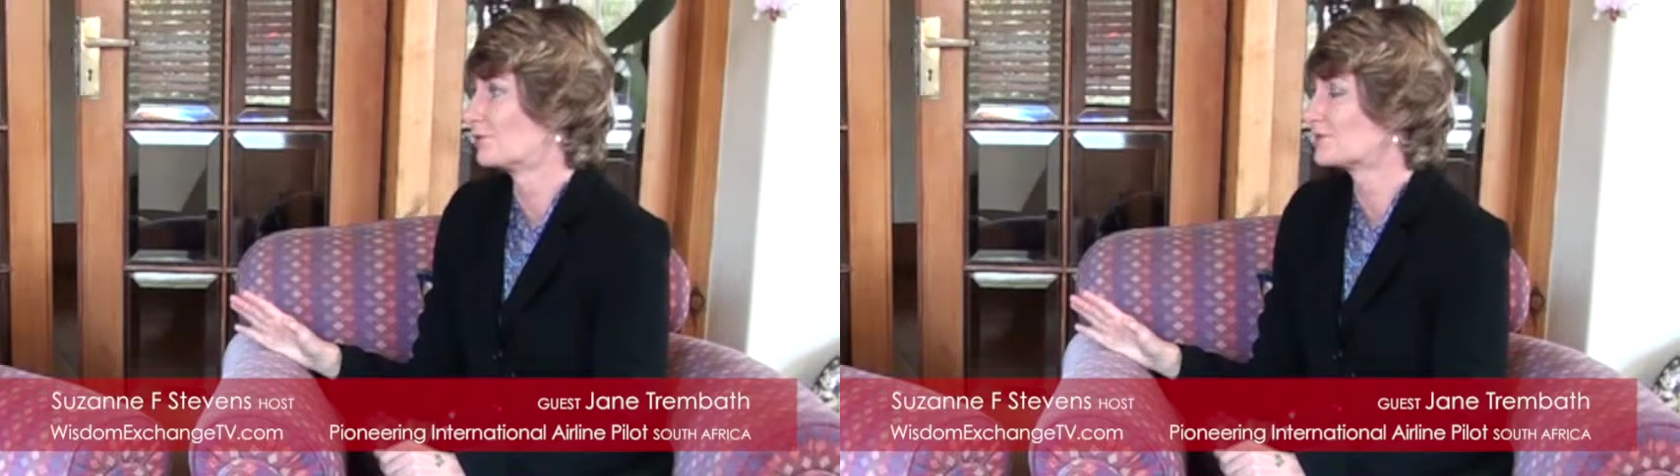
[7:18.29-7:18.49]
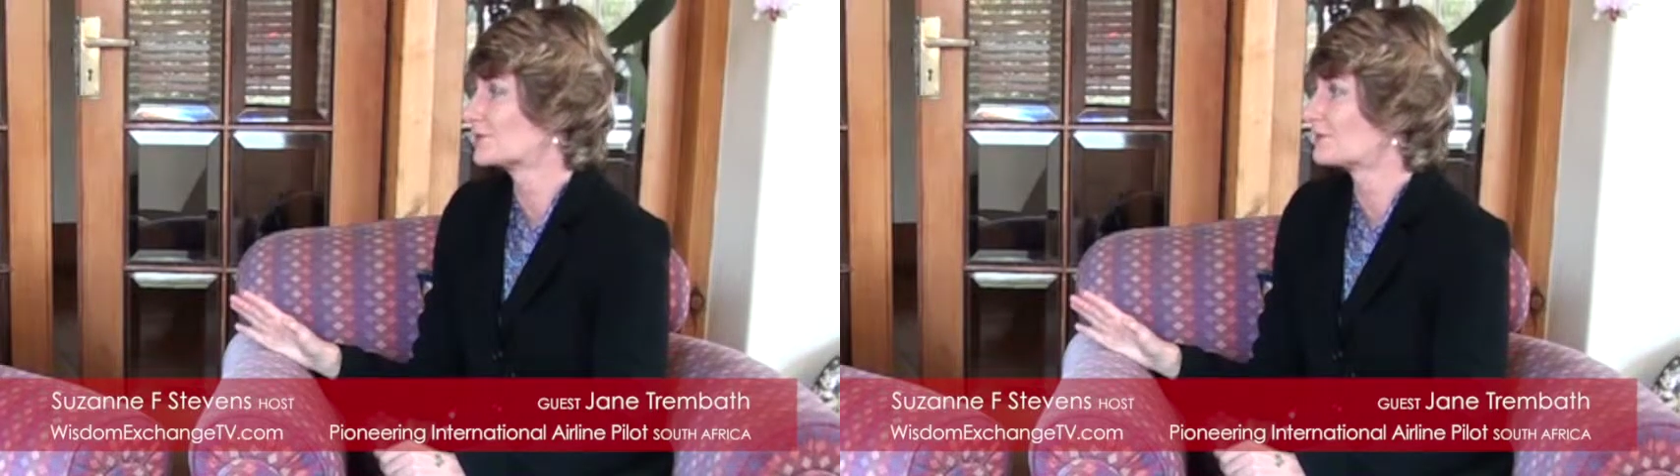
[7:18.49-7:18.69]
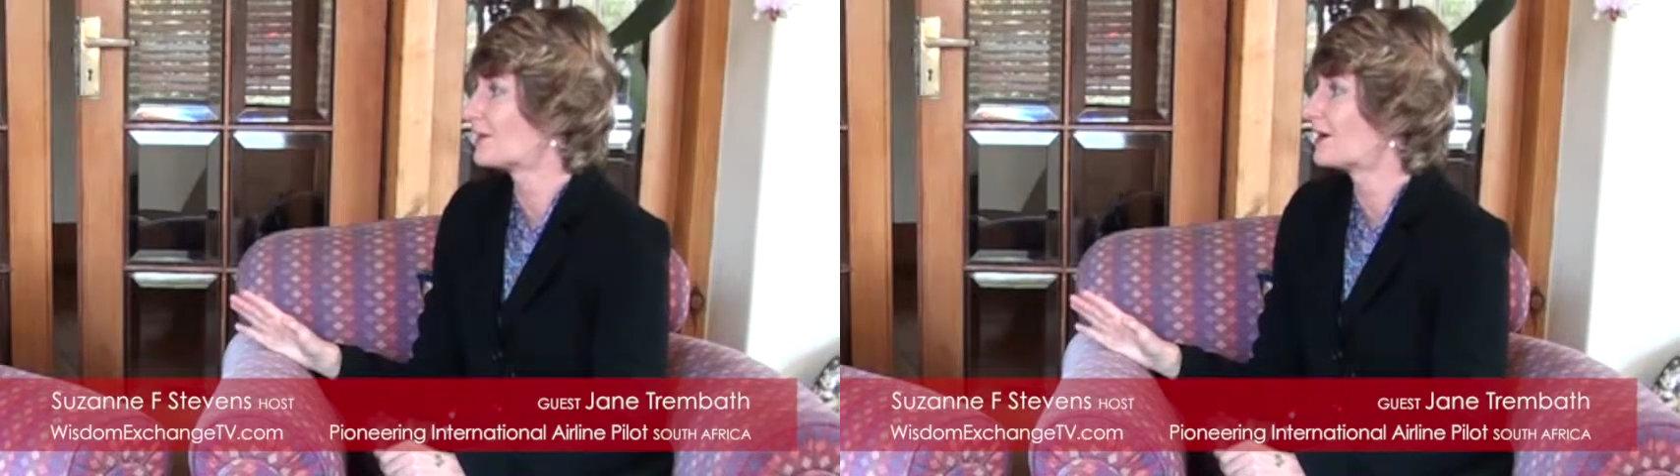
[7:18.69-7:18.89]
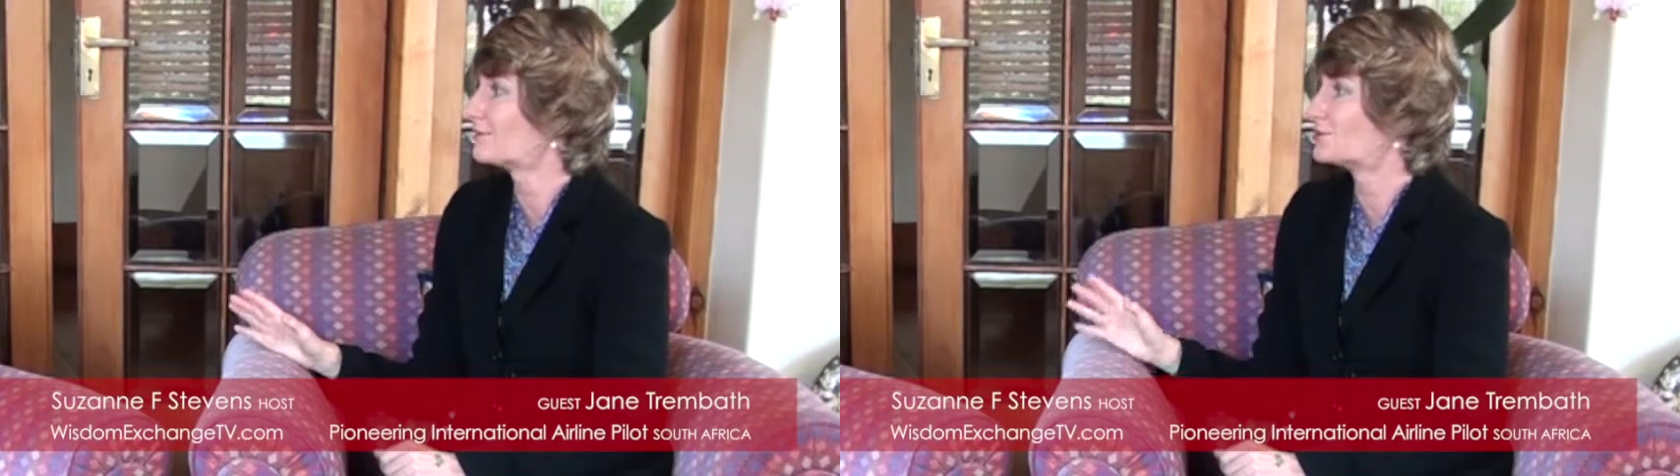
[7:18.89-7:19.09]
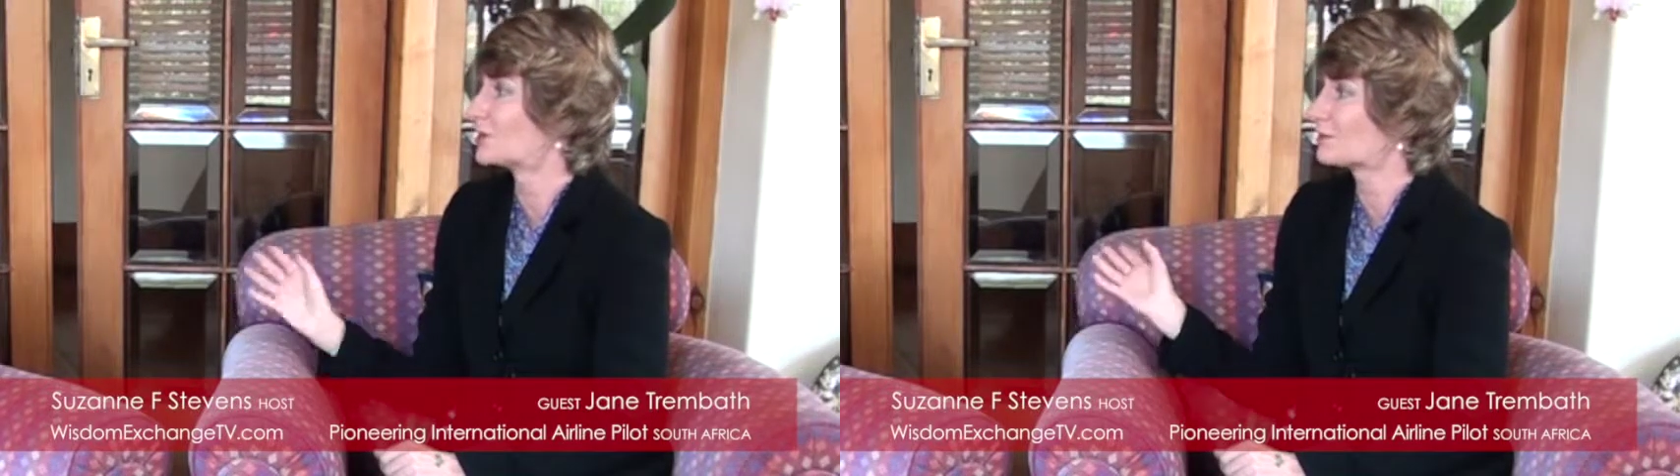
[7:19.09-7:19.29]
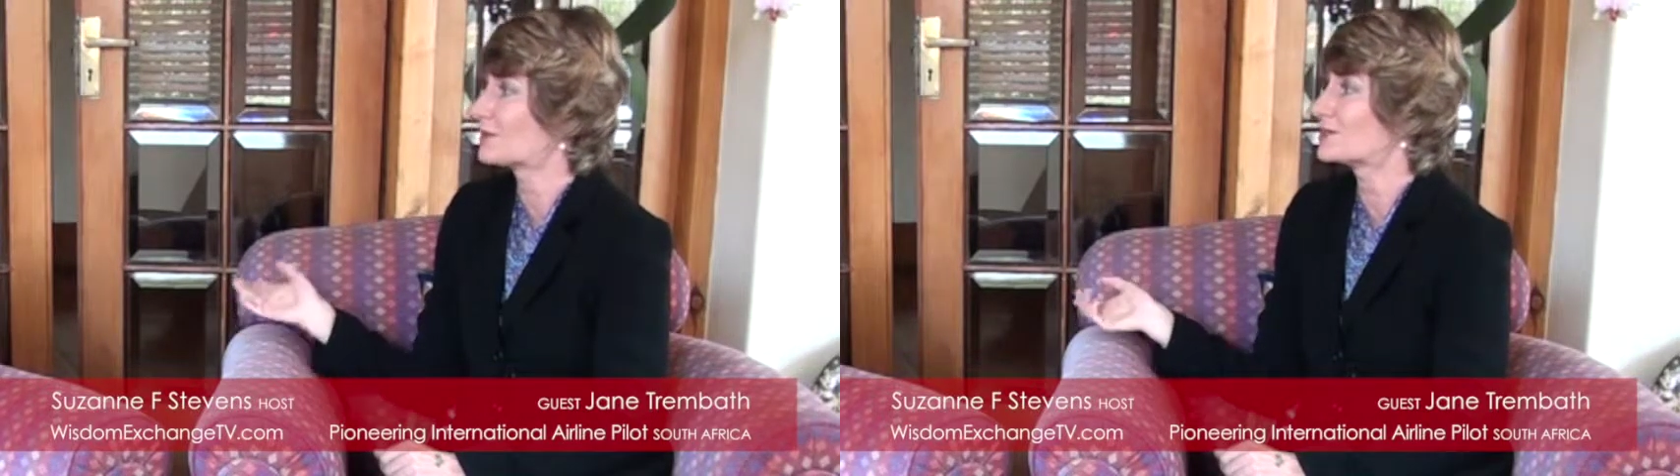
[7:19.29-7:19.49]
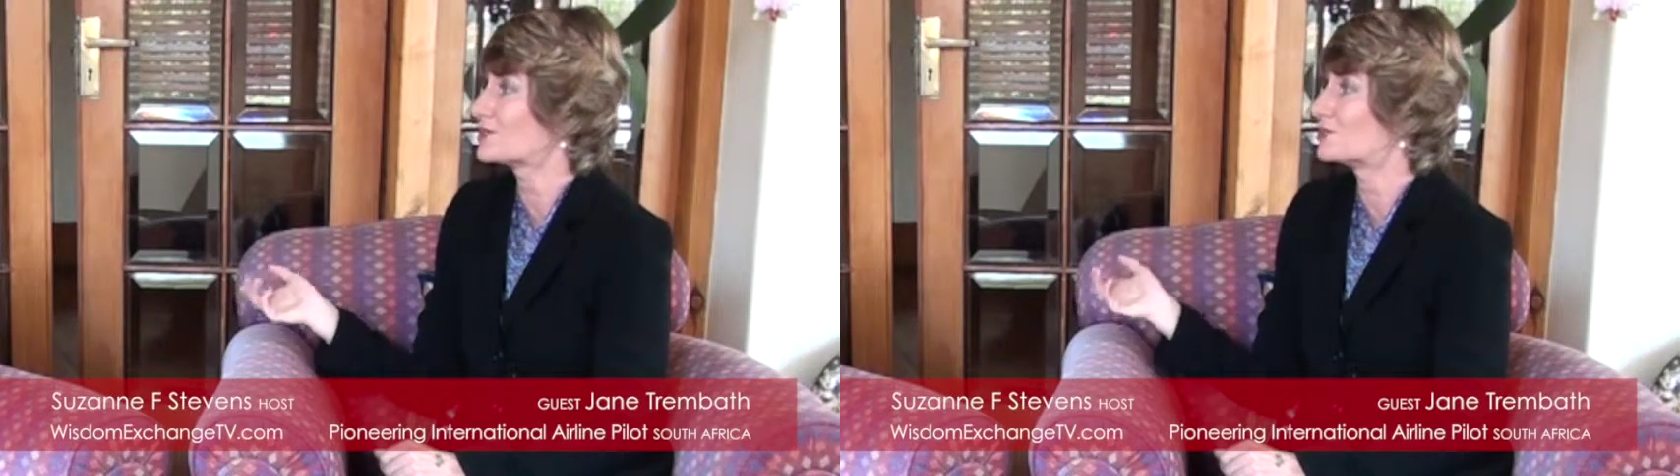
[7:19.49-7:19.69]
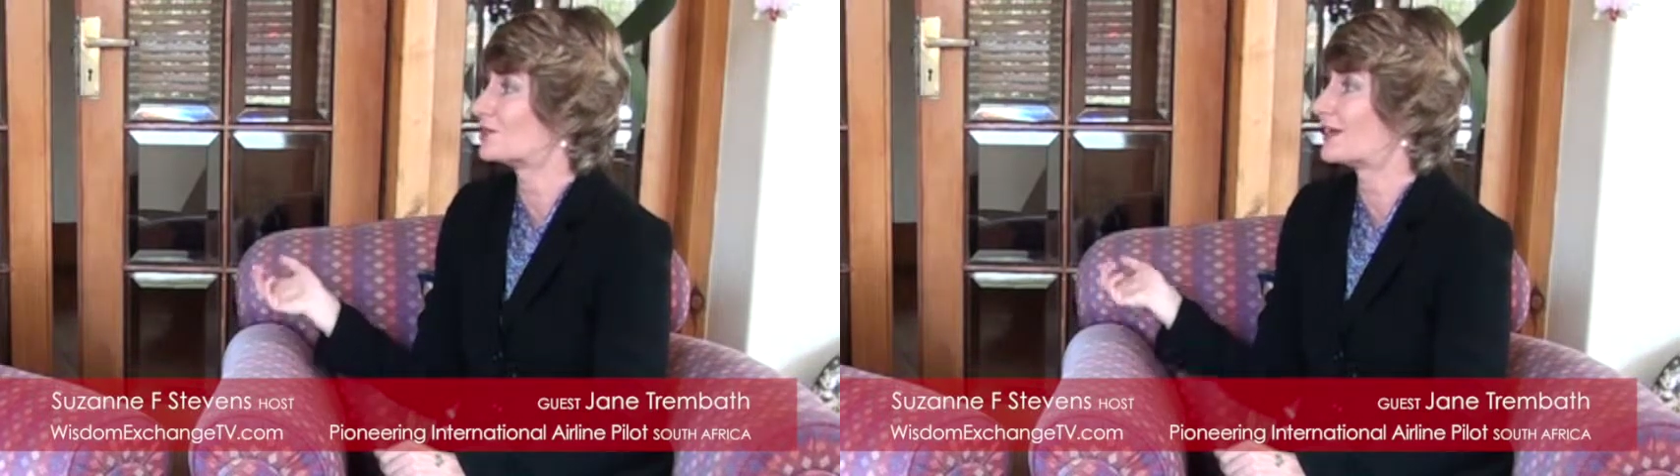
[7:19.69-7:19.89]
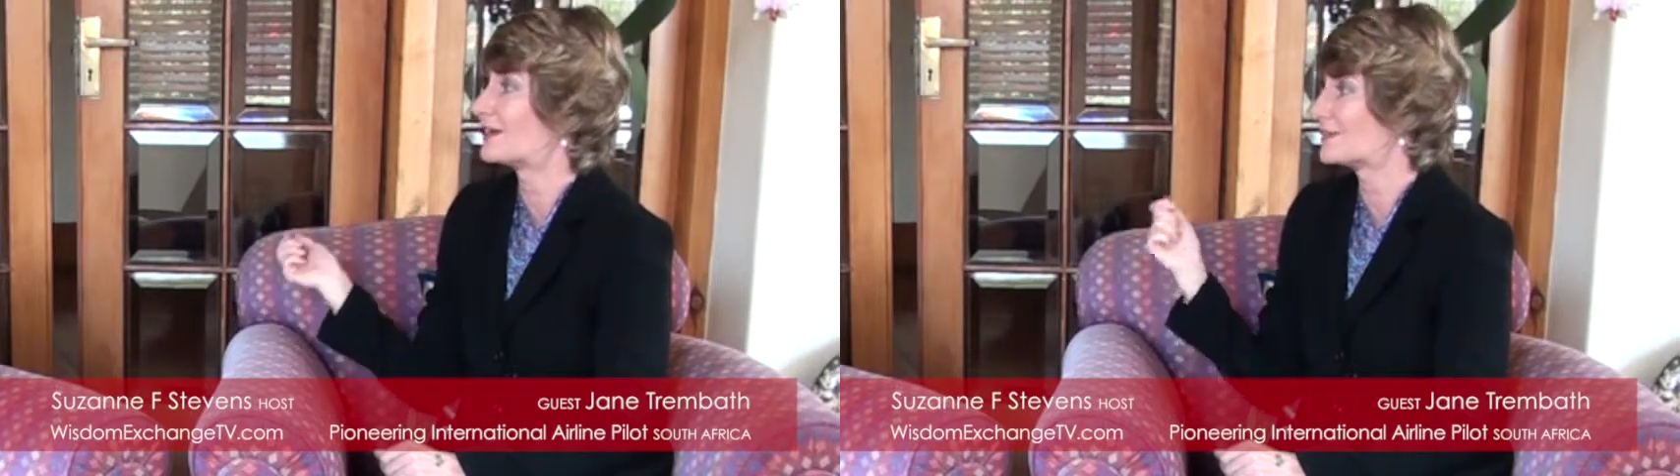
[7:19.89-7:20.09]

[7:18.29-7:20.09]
because if I have a drunk passenger who